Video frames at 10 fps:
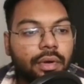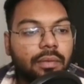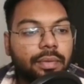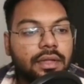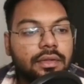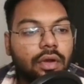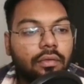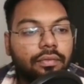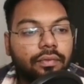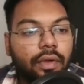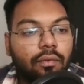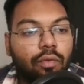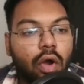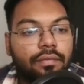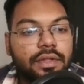purpose of
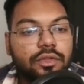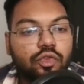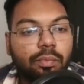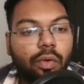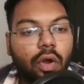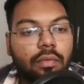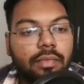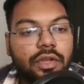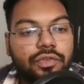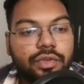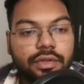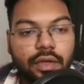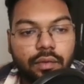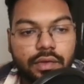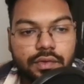WAF is to block malicious
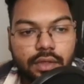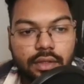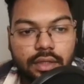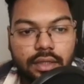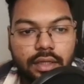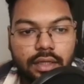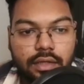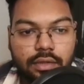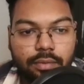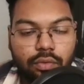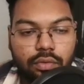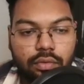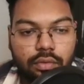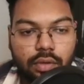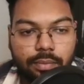request. Nothing else
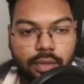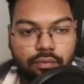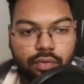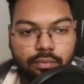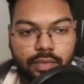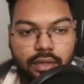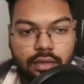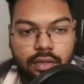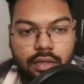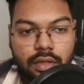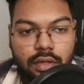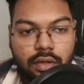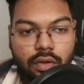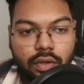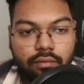apart from that.
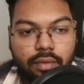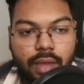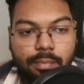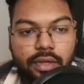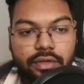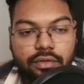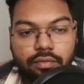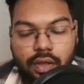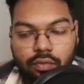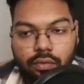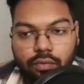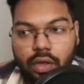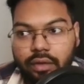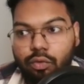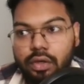Okay, web application firewall.
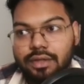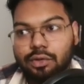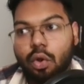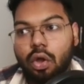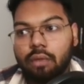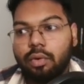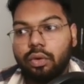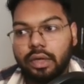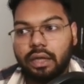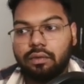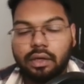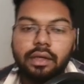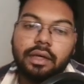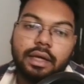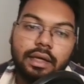Firewall is all about
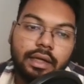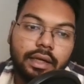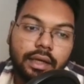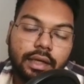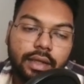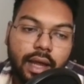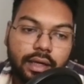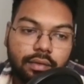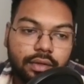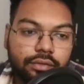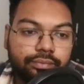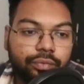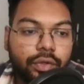network related activities.